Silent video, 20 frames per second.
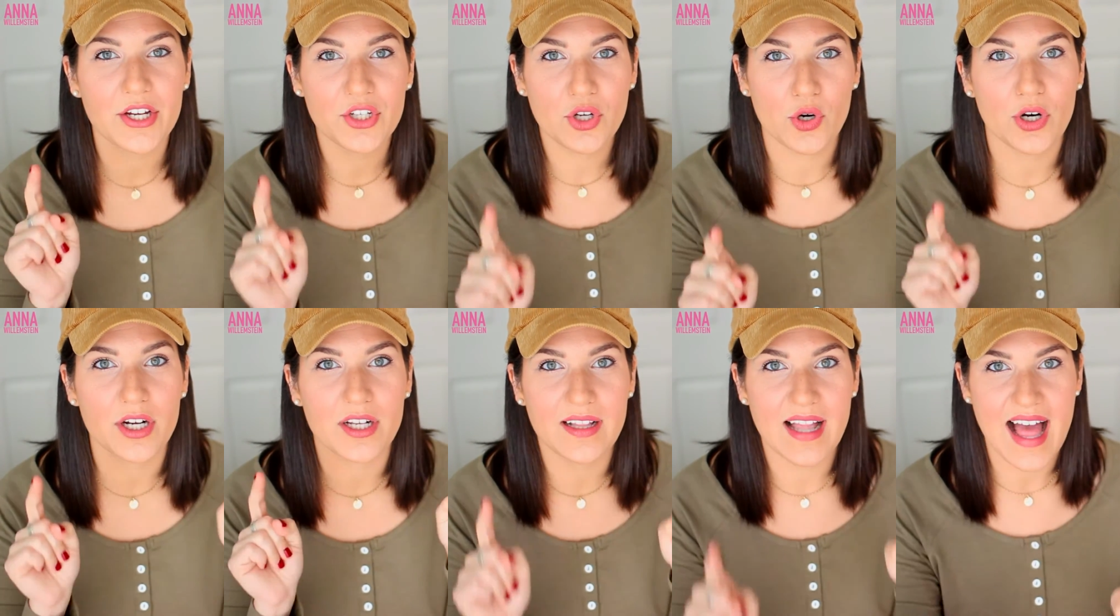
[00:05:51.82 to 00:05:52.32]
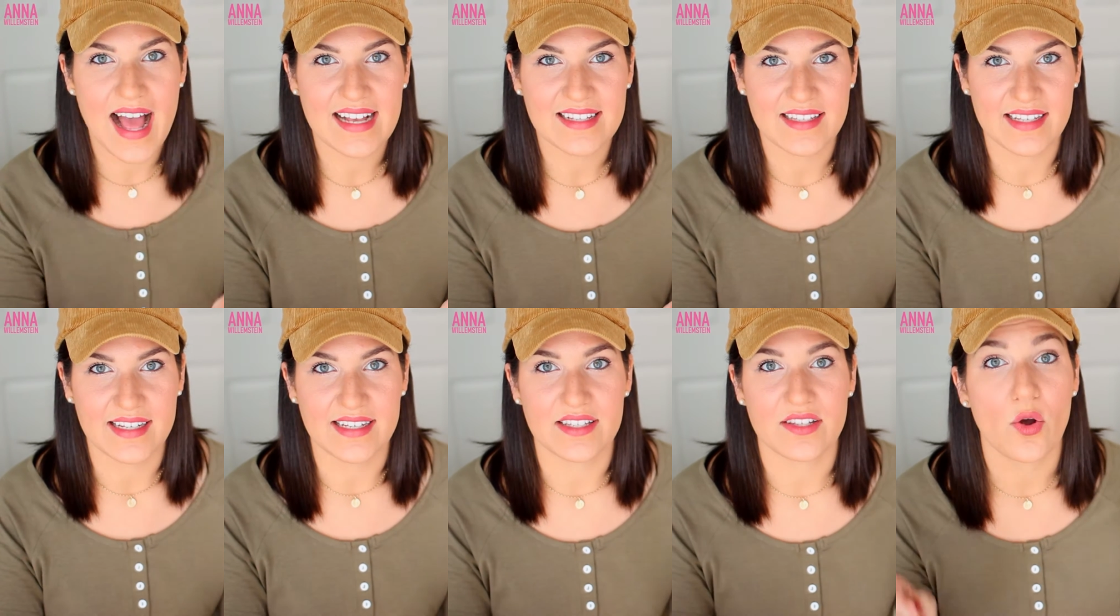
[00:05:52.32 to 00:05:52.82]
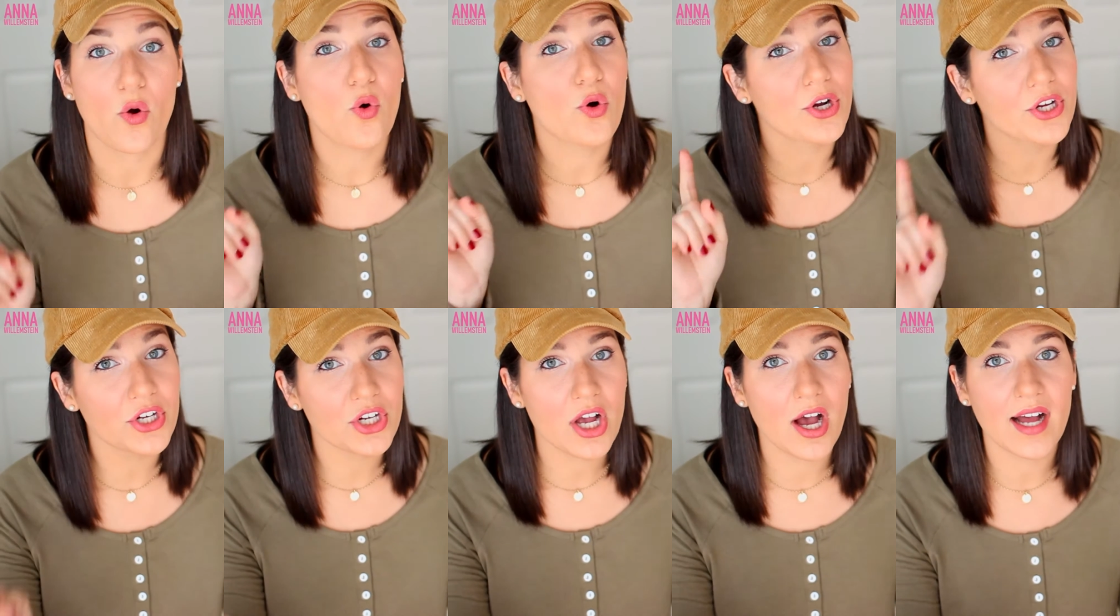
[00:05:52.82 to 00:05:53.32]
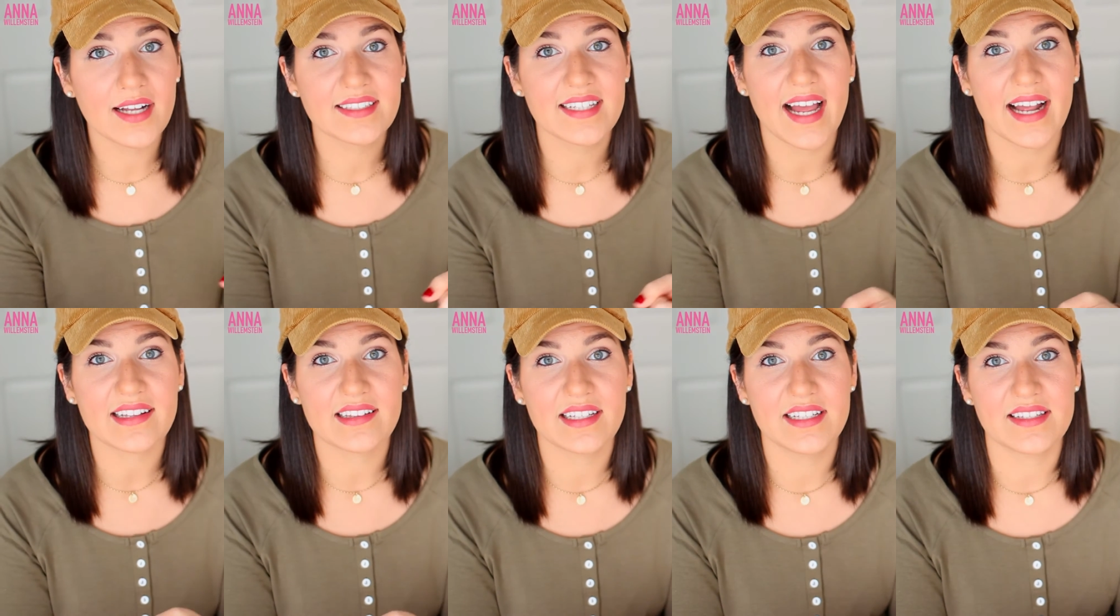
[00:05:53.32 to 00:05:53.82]
your glasses or your
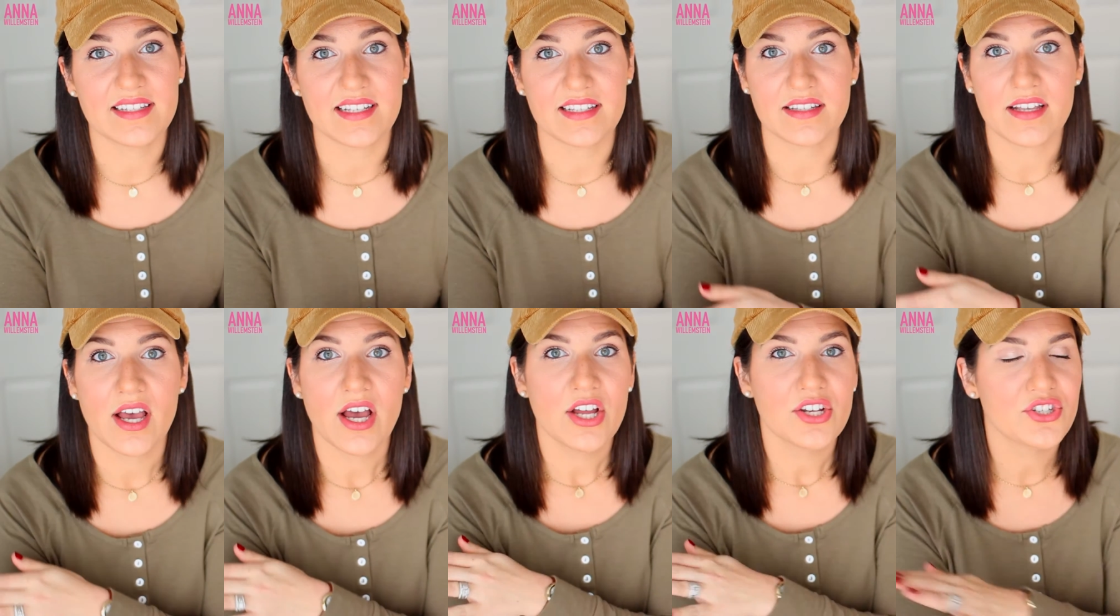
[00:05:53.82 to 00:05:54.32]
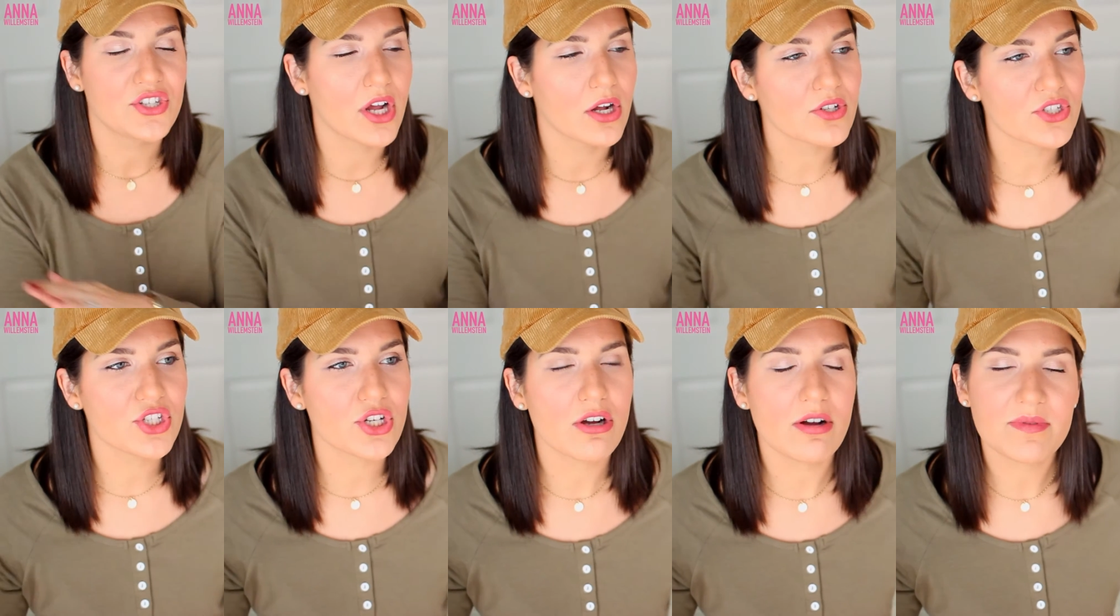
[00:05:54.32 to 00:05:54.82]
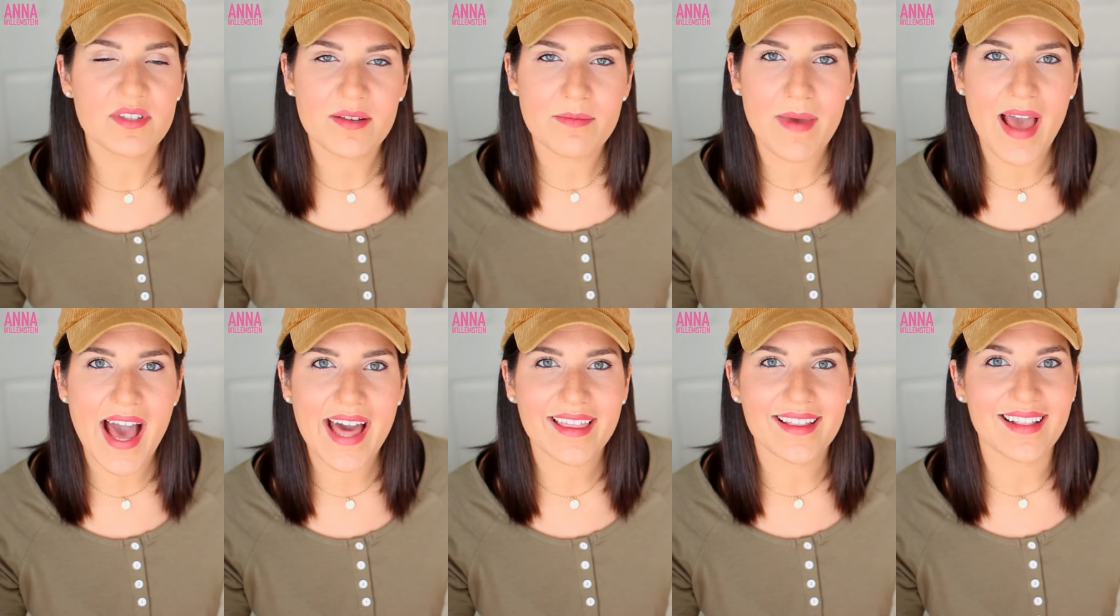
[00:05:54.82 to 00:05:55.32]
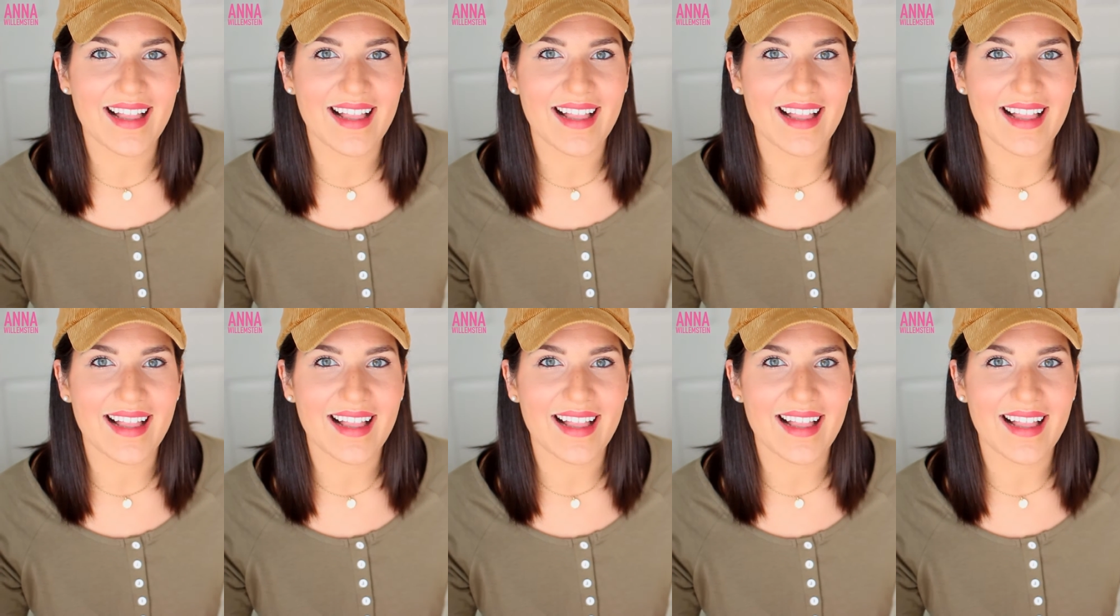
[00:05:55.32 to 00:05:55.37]
contact lenses. Don't show up to math